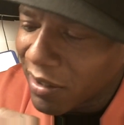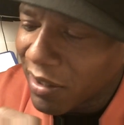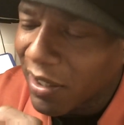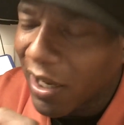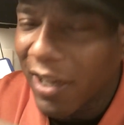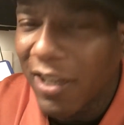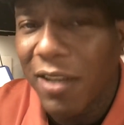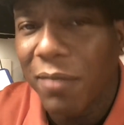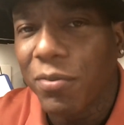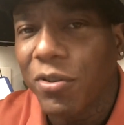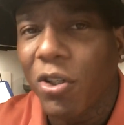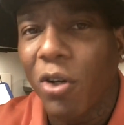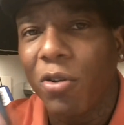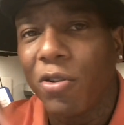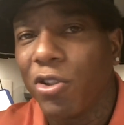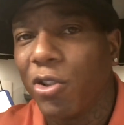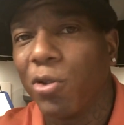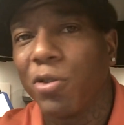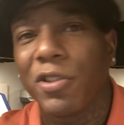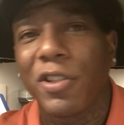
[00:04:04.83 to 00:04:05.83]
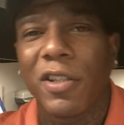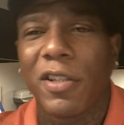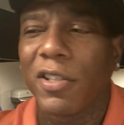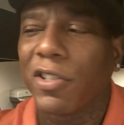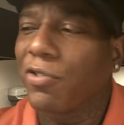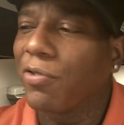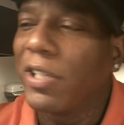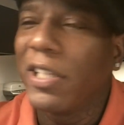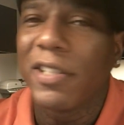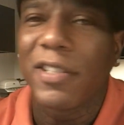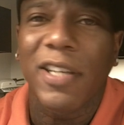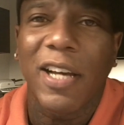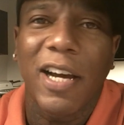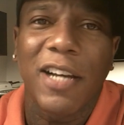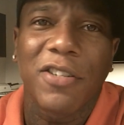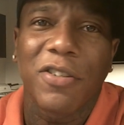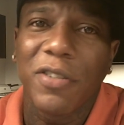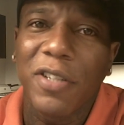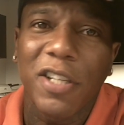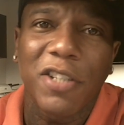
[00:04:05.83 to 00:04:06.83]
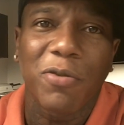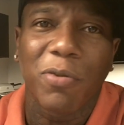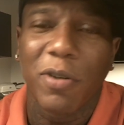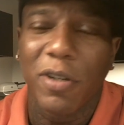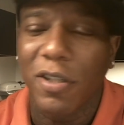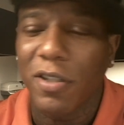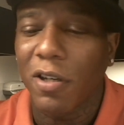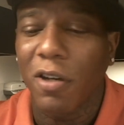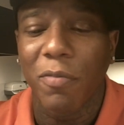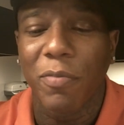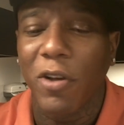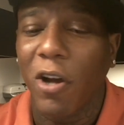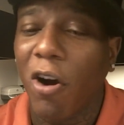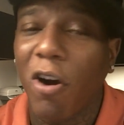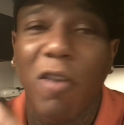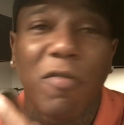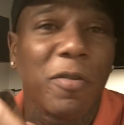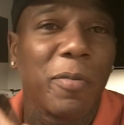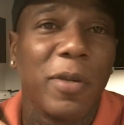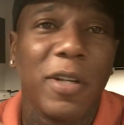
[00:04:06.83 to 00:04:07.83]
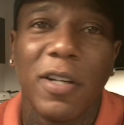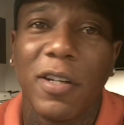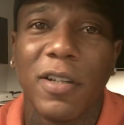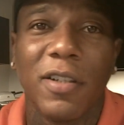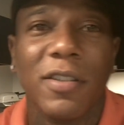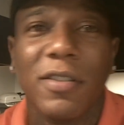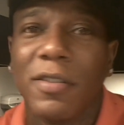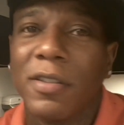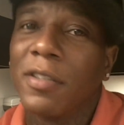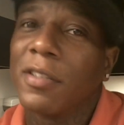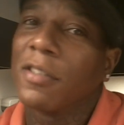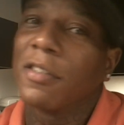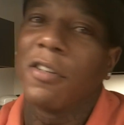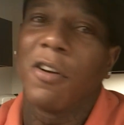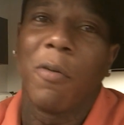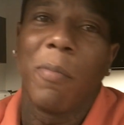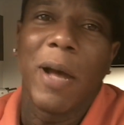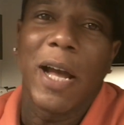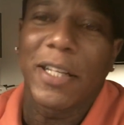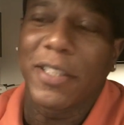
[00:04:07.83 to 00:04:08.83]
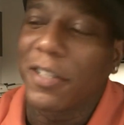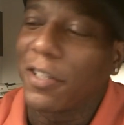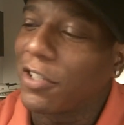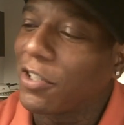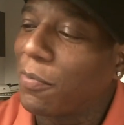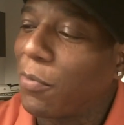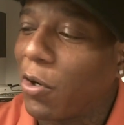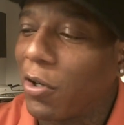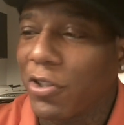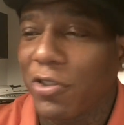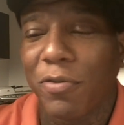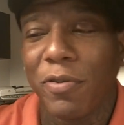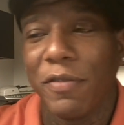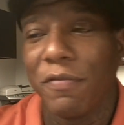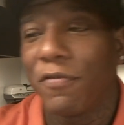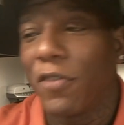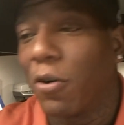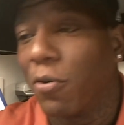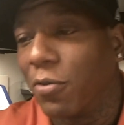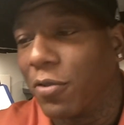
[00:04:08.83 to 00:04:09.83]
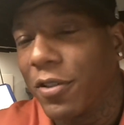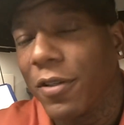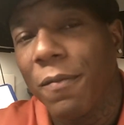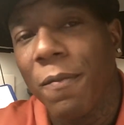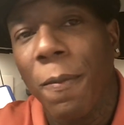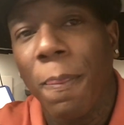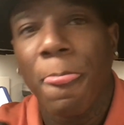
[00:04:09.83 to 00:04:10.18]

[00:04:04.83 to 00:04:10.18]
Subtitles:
Like, I'm so used to the screen size on this one, it's gonna be hard for me to go back to the small screen phones.